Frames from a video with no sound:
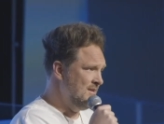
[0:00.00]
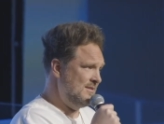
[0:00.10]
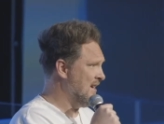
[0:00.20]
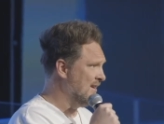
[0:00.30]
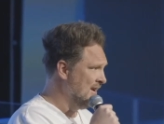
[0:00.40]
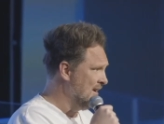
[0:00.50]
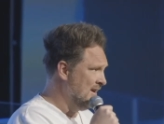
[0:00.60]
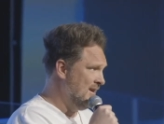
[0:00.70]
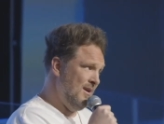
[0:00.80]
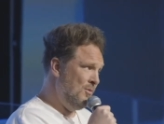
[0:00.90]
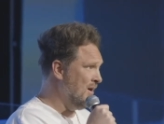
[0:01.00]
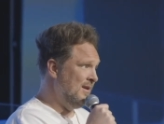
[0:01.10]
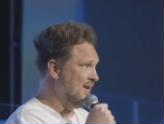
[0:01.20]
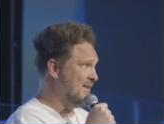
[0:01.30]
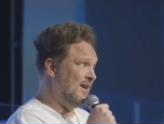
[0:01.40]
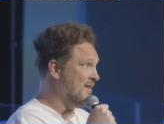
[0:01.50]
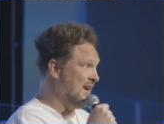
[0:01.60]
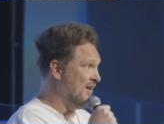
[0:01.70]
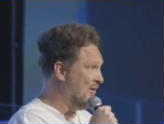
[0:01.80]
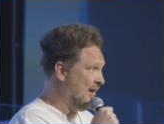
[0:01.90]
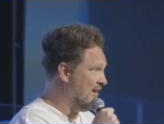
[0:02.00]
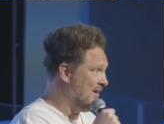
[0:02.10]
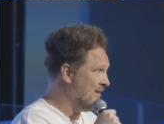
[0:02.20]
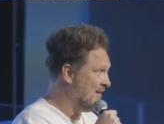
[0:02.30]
I was like, There wasn't any talking going on.